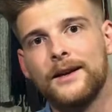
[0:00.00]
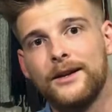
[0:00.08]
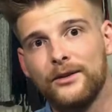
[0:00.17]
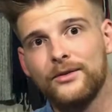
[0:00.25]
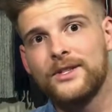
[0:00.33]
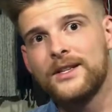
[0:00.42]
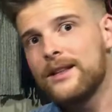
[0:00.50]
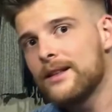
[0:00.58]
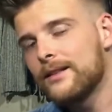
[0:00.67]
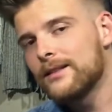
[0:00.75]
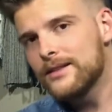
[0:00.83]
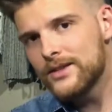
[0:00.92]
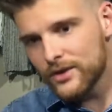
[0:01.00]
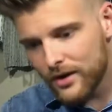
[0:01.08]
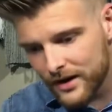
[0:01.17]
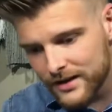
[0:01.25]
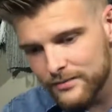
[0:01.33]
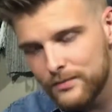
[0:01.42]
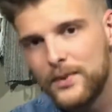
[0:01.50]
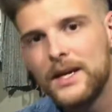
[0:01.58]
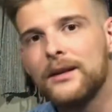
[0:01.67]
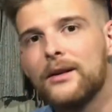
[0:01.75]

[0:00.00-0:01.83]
you'll see that this stock has been